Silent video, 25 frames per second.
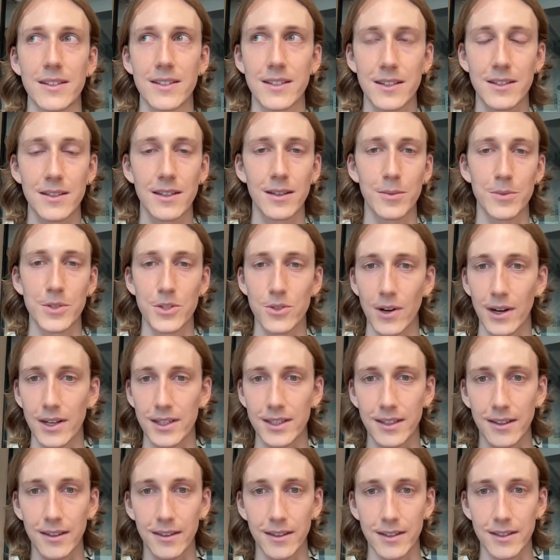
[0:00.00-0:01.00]
is
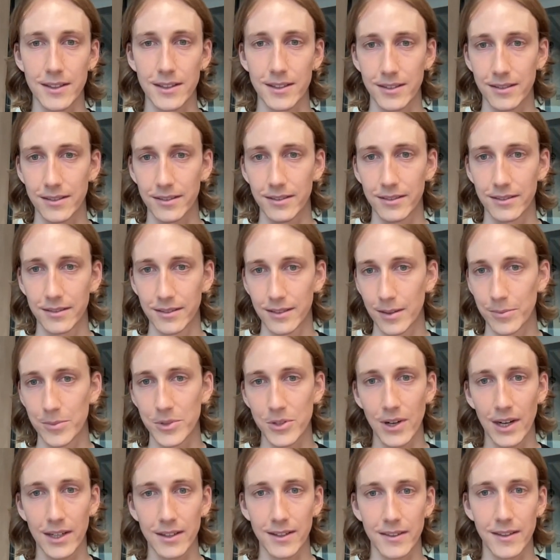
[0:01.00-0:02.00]
abstracting
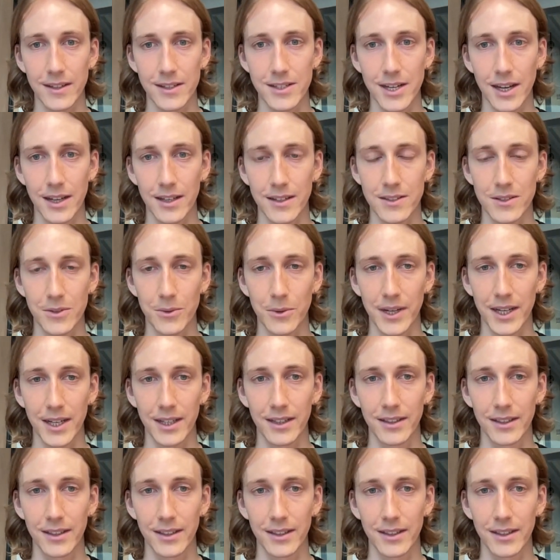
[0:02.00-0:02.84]
the chains away.